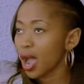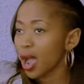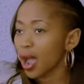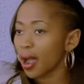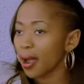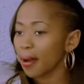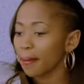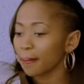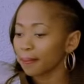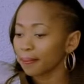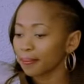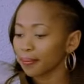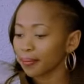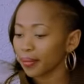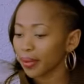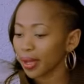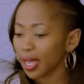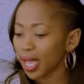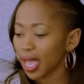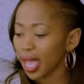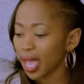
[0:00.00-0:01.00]
Um,
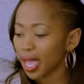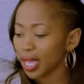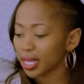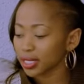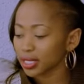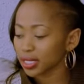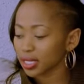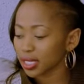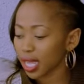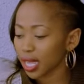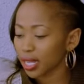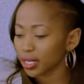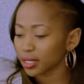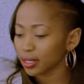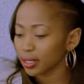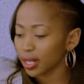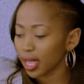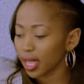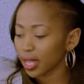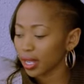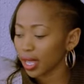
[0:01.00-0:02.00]
and and
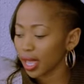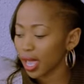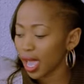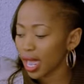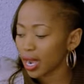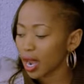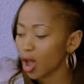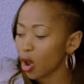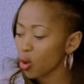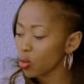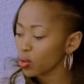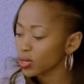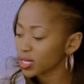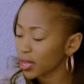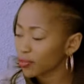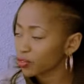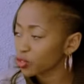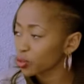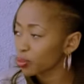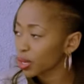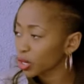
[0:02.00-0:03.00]
and I always
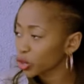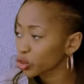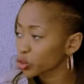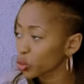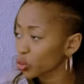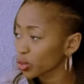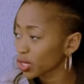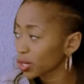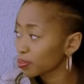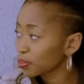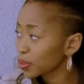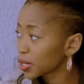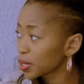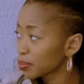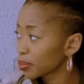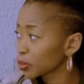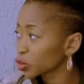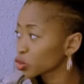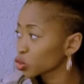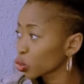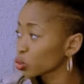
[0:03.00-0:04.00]
have to make sure that
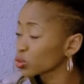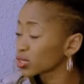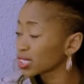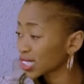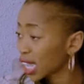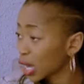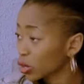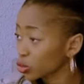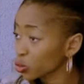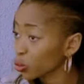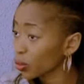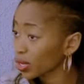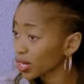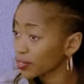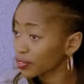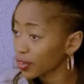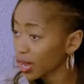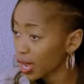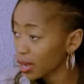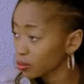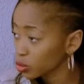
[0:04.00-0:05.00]
people don't doubt
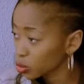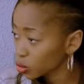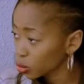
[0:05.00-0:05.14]
whatever I'm